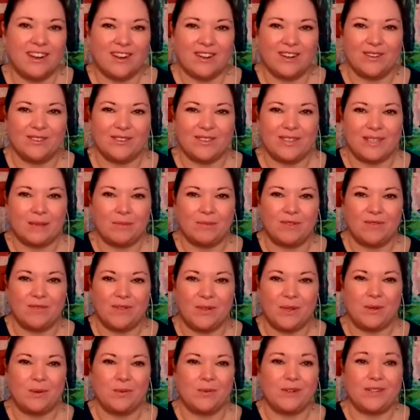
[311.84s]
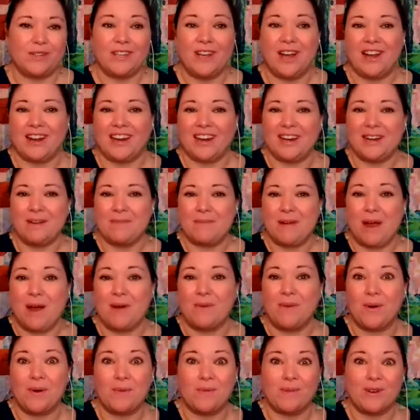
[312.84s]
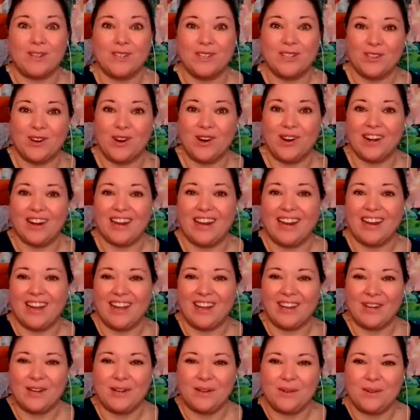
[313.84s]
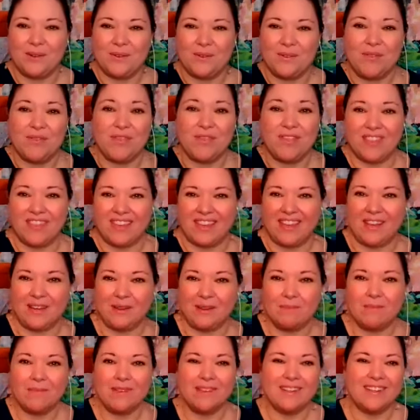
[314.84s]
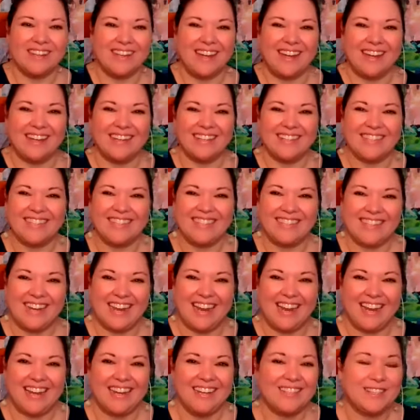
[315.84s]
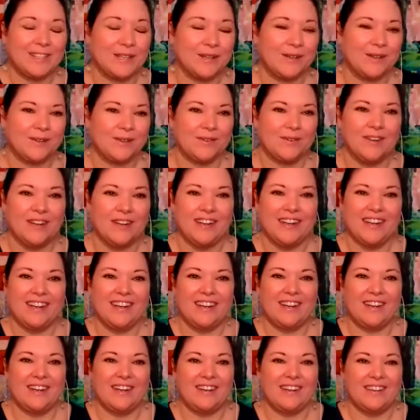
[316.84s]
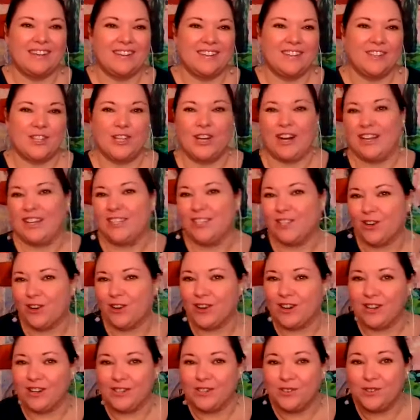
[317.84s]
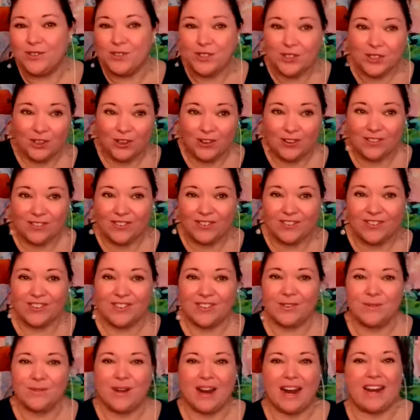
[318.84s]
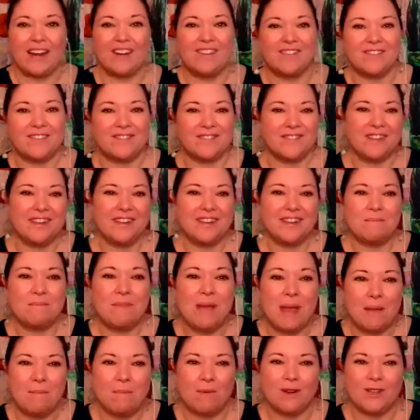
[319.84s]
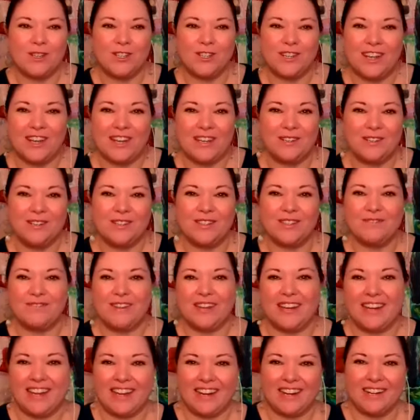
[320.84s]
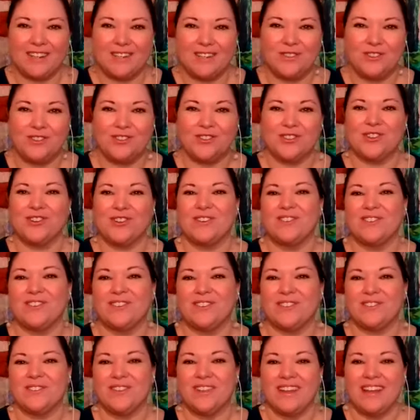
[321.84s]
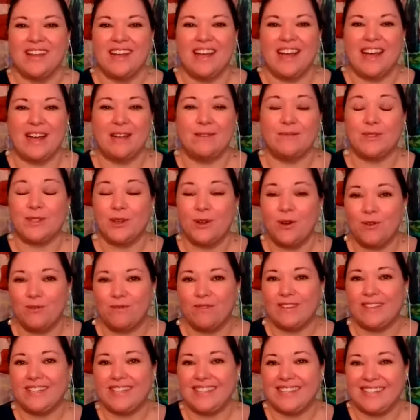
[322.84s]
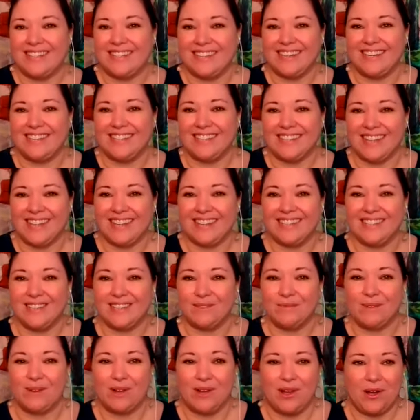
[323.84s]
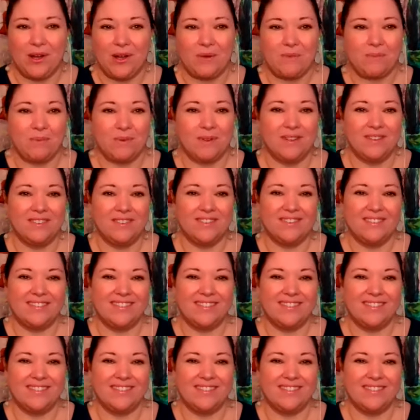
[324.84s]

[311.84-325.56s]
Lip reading: Now, I know some of you were talking about, well, we're starting a new theme today. So should I start a new journal? What kind of paper should I use if I get a new journal? So hopefully today's lesson will help